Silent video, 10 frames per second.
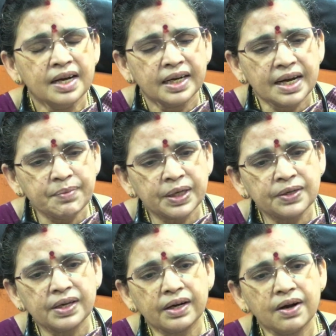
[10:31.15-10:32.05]
Coming to
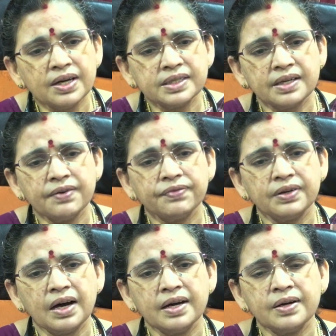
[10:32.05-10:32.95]
the cost of
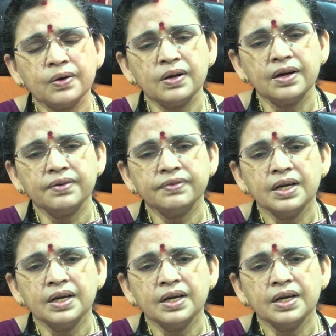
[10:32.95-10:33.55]
control of